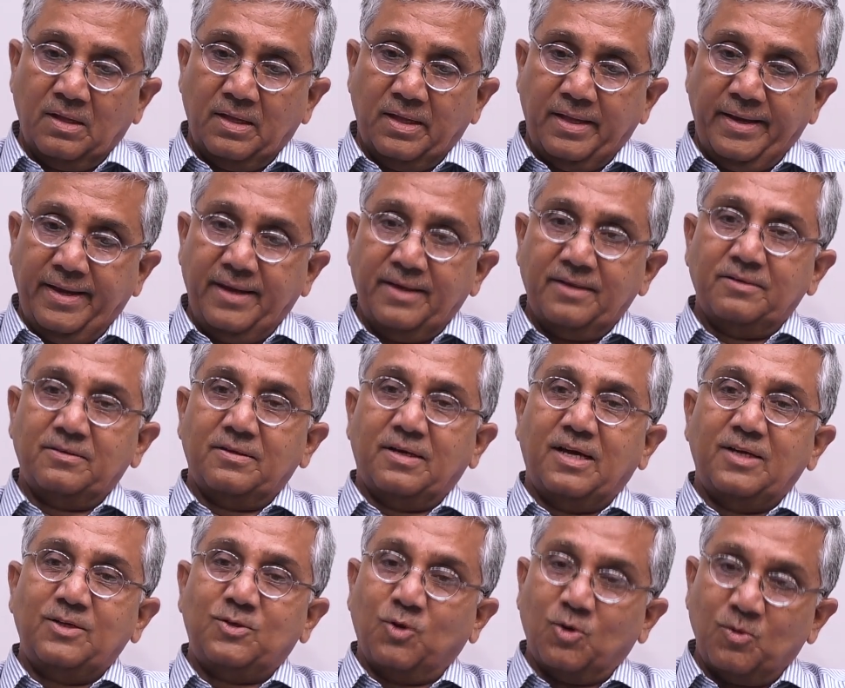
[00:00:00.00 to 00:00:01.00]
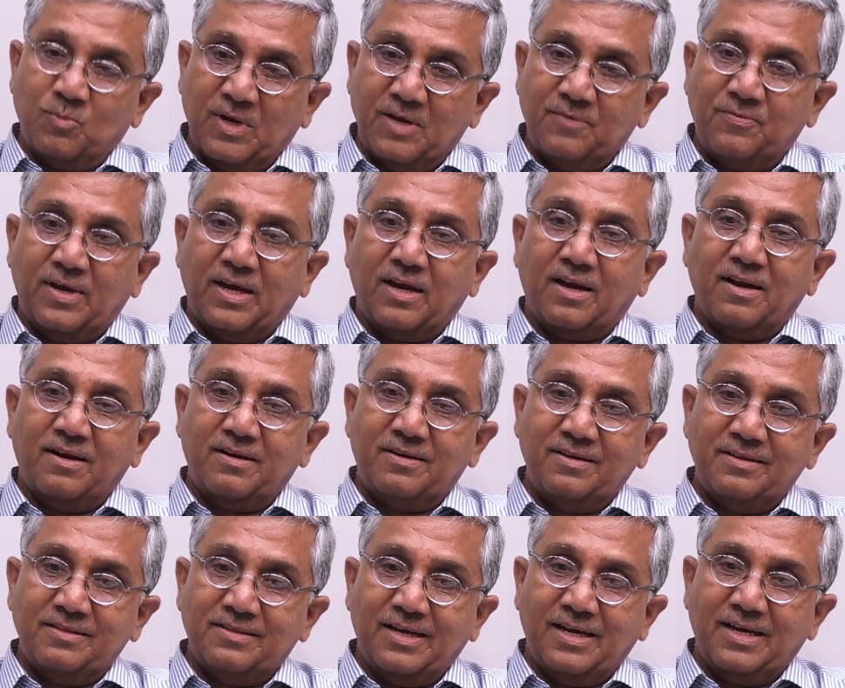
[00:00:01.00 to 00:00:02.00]
And I told my
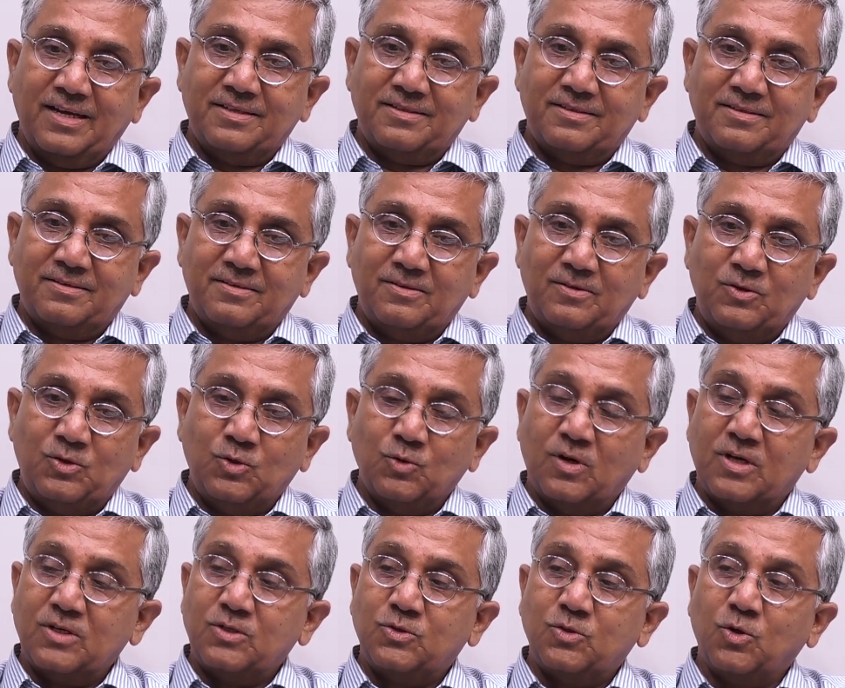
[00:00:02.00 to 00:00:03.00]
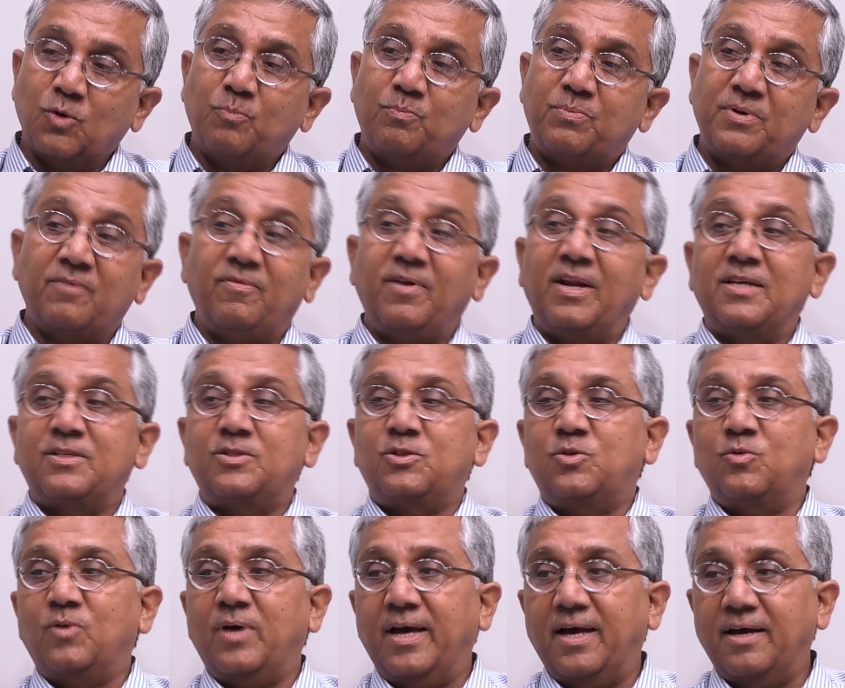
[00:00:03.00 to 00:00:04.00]
faculty that you are so privileged
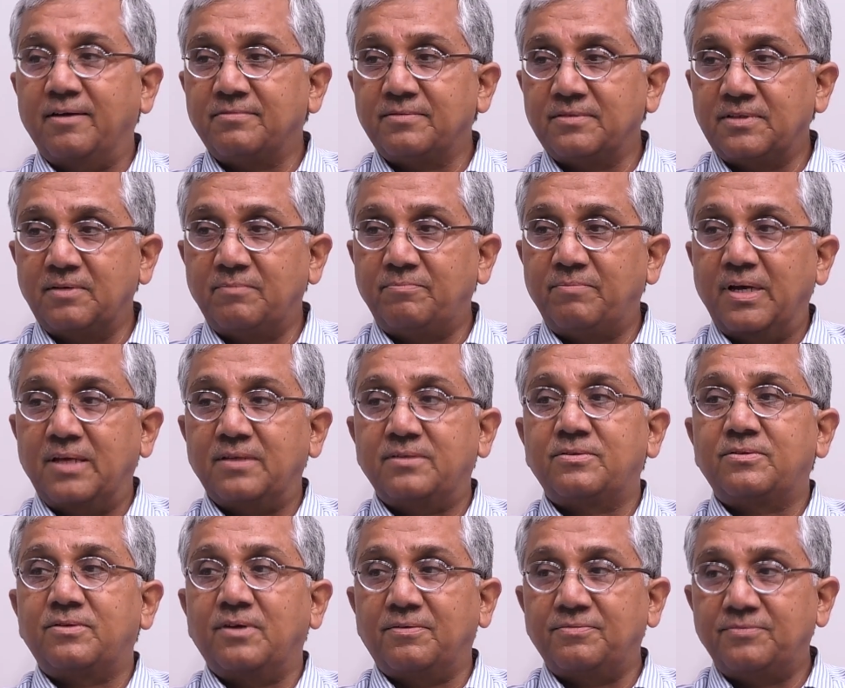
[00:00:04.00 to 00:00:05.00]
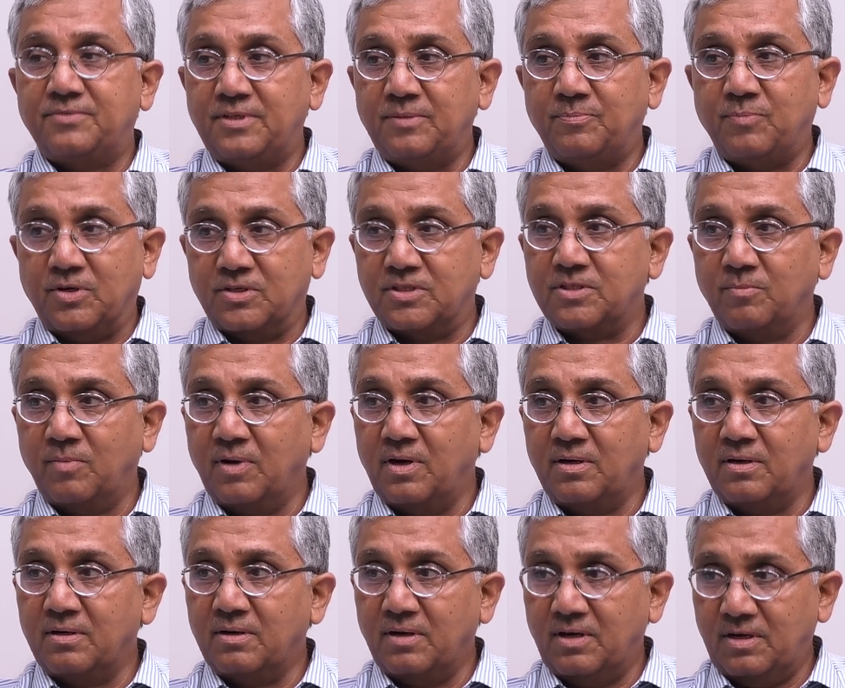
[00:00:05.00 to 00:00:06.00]
to have the best of the
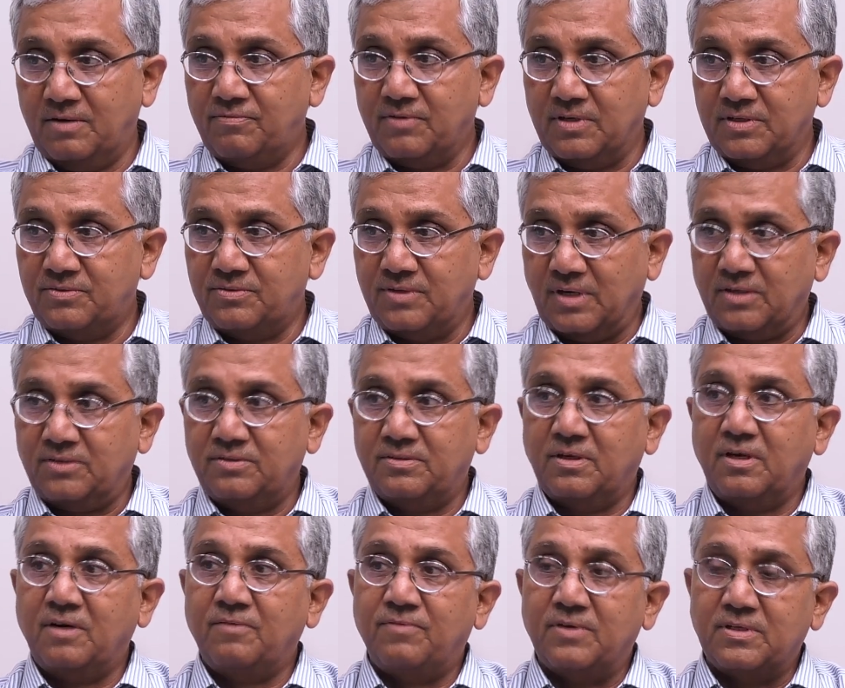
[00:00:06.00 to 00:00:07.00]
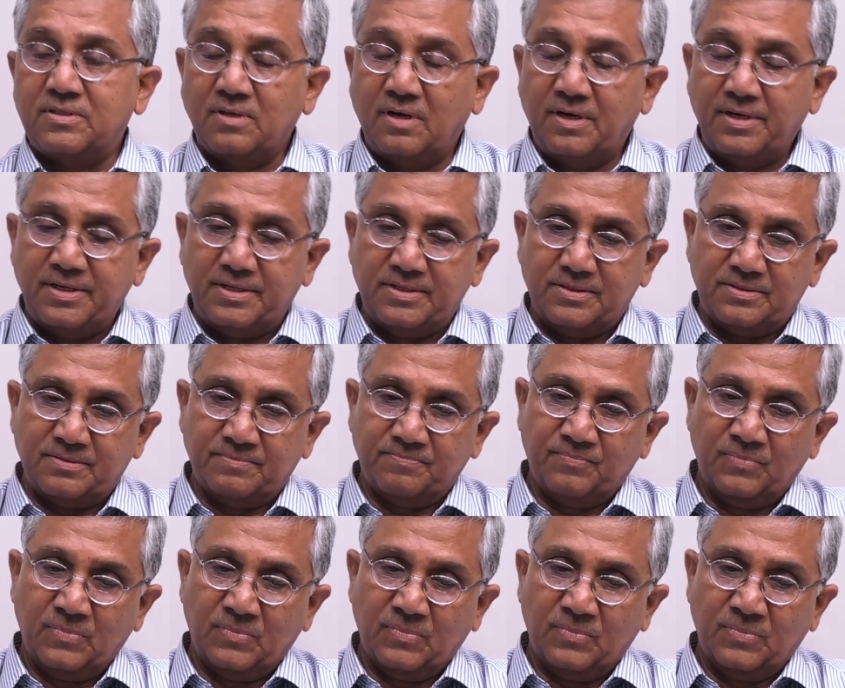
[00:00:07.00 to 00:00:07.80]
possible infrastructure and facilities.